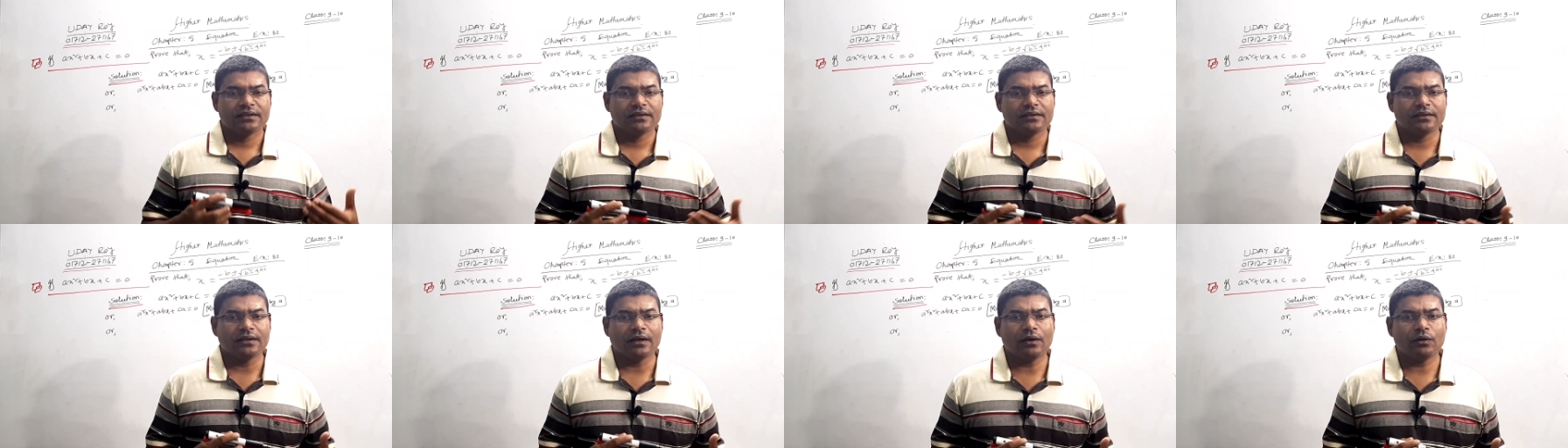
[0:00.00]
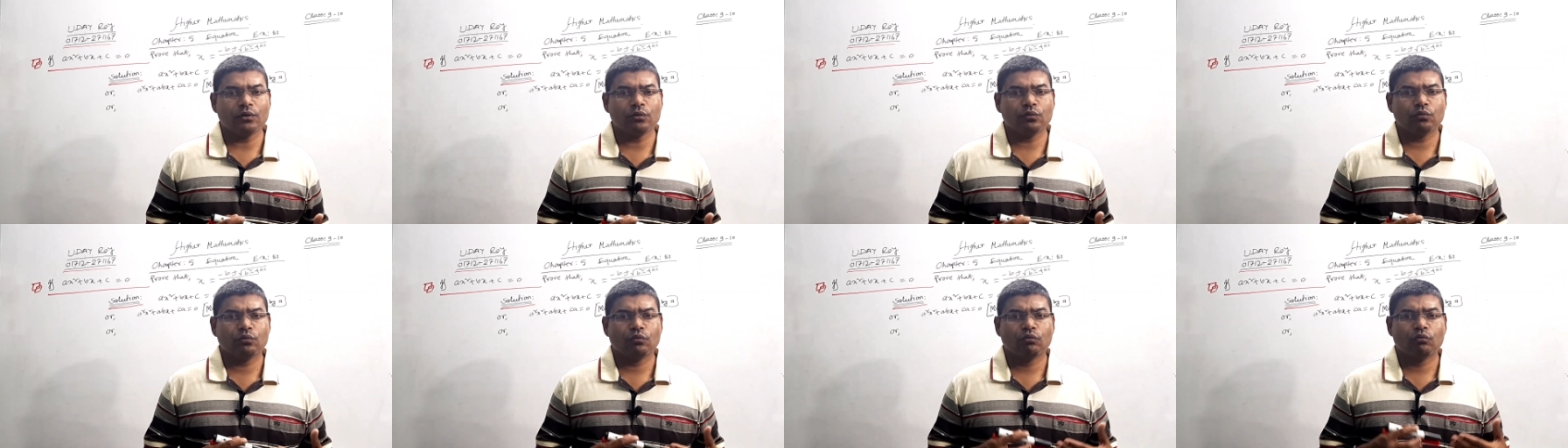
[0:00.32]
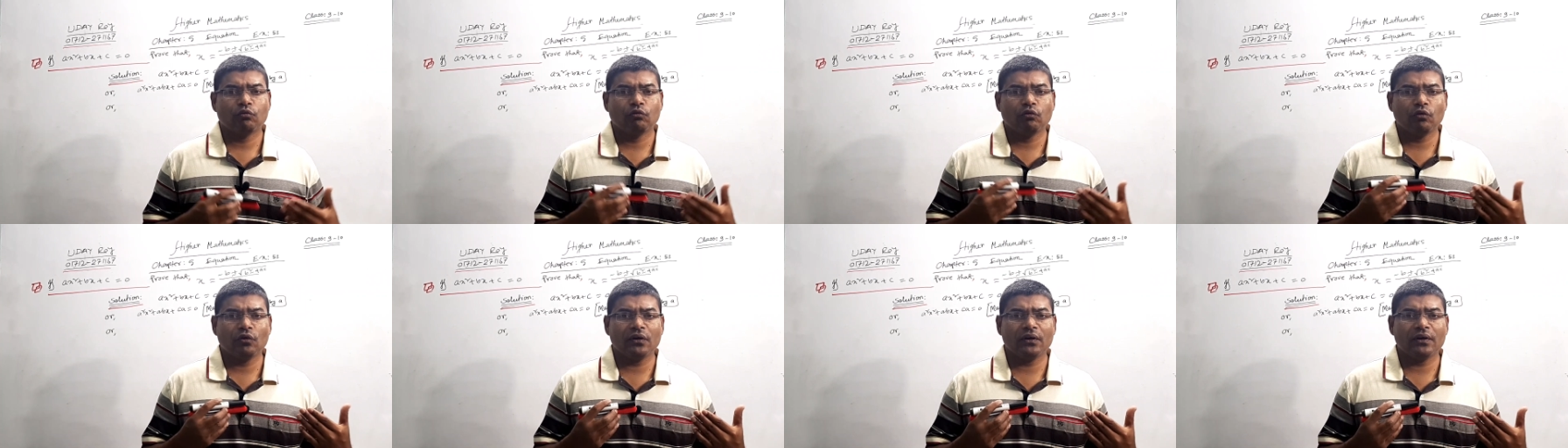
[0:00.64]
Now
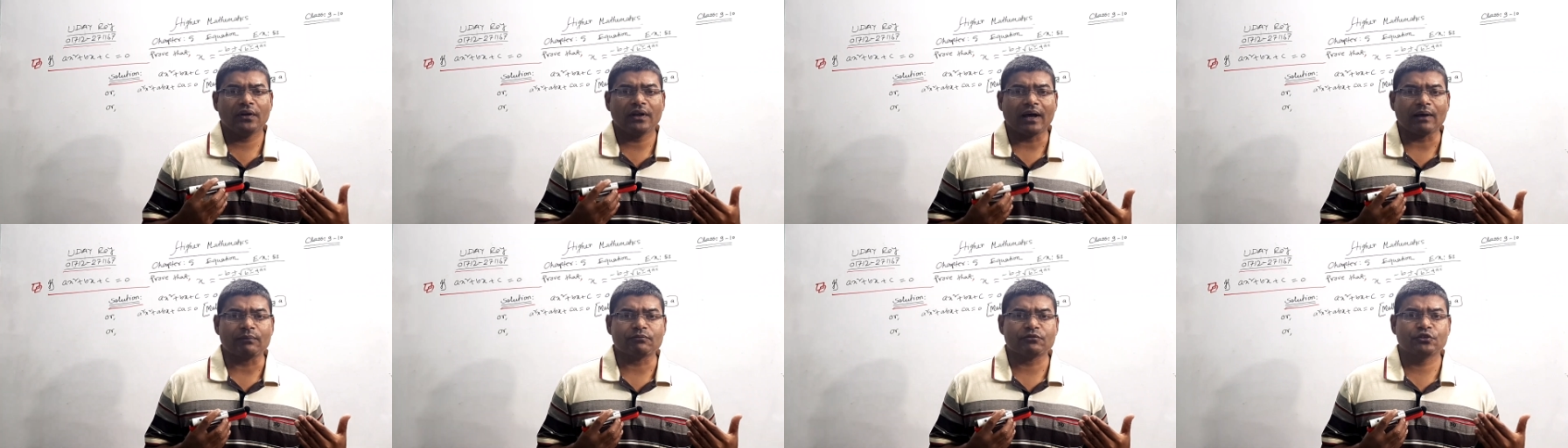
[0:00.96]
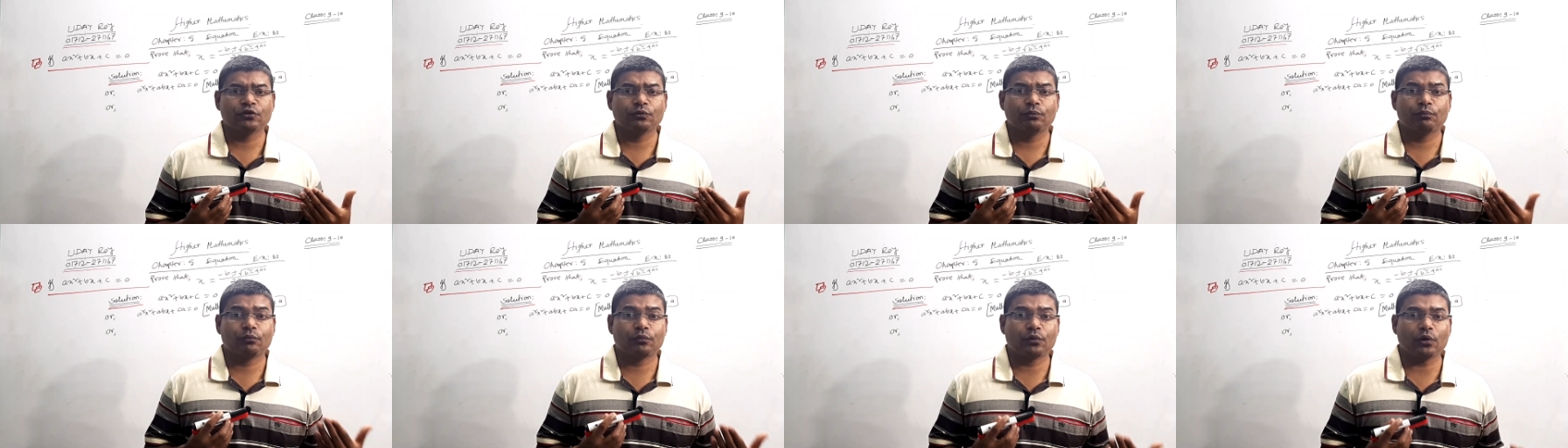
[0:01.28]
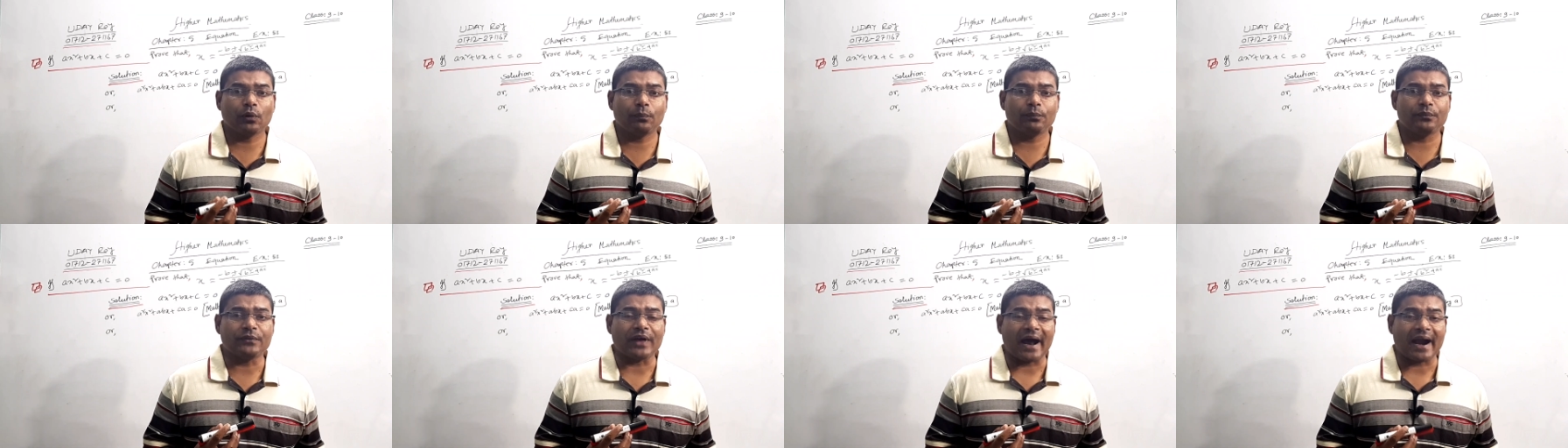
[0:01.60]
we will have to
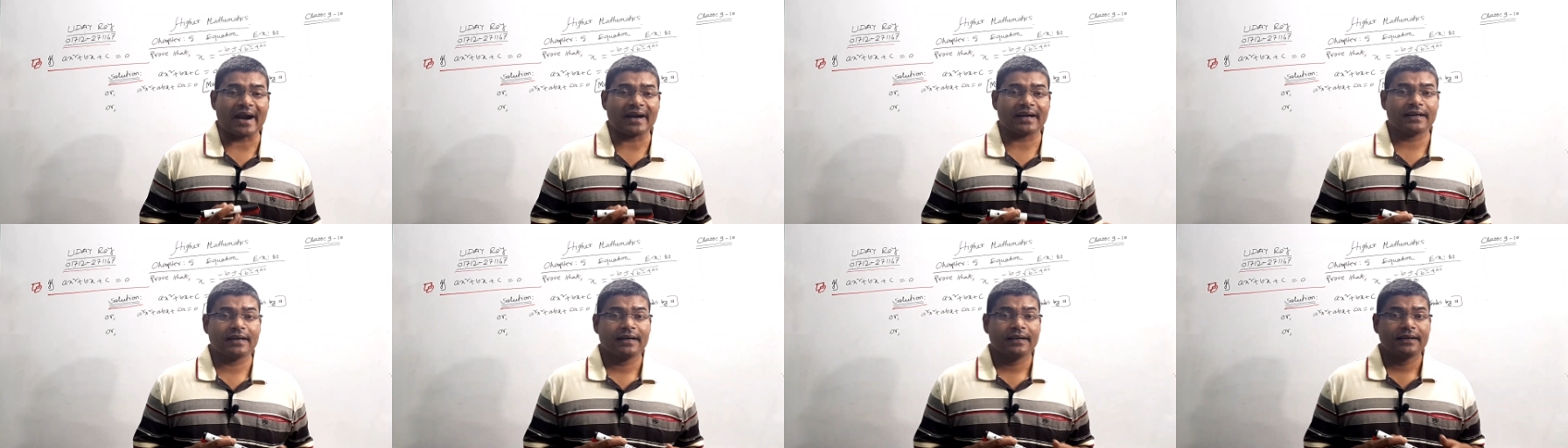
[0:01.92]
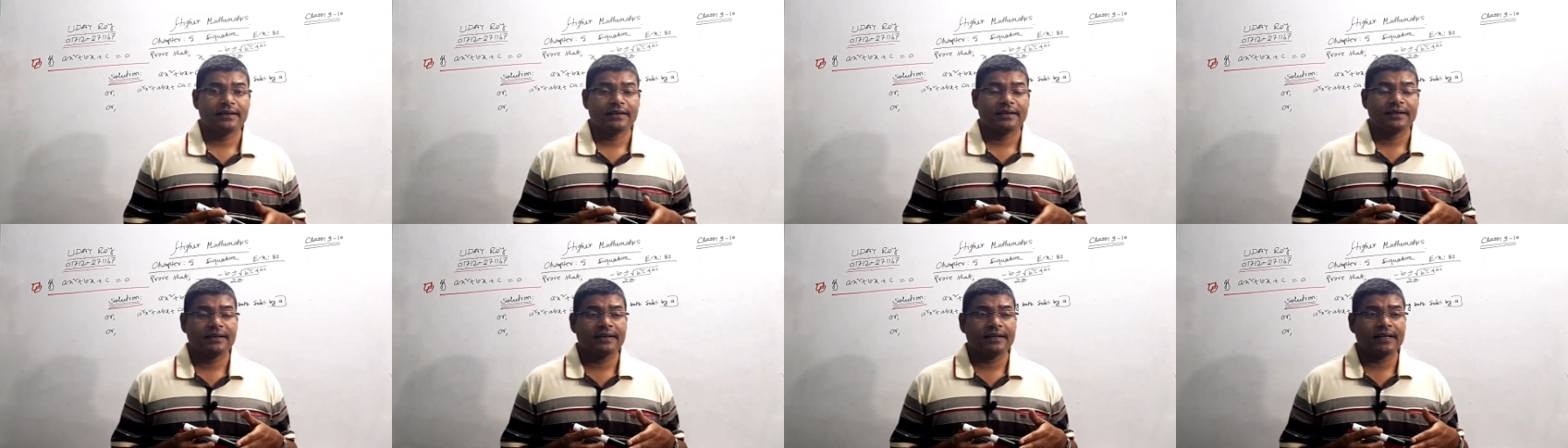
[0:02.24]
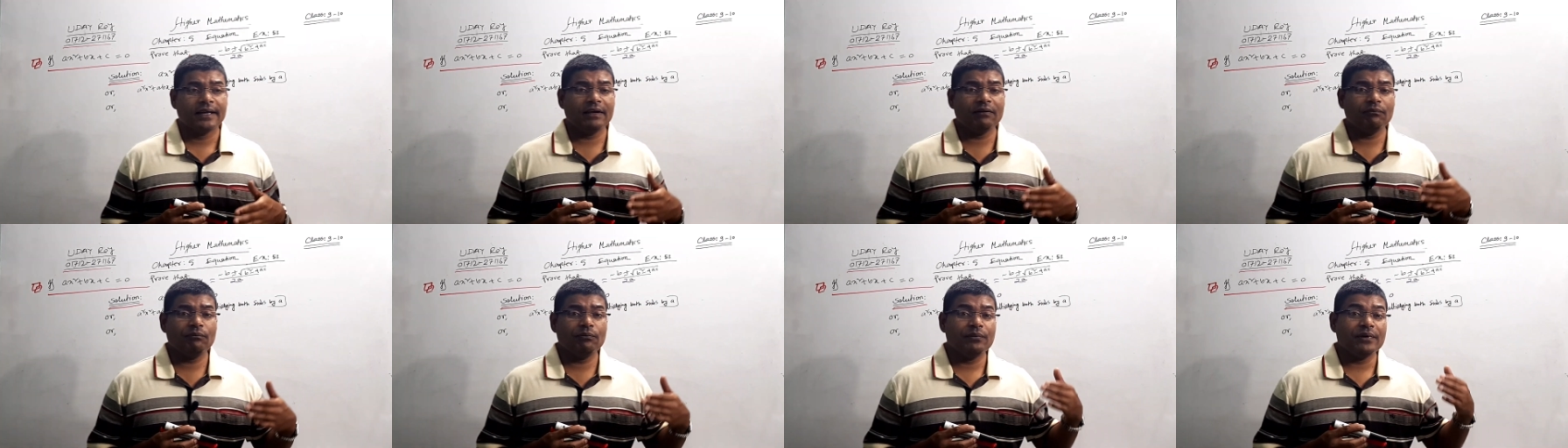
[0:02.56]
prove that if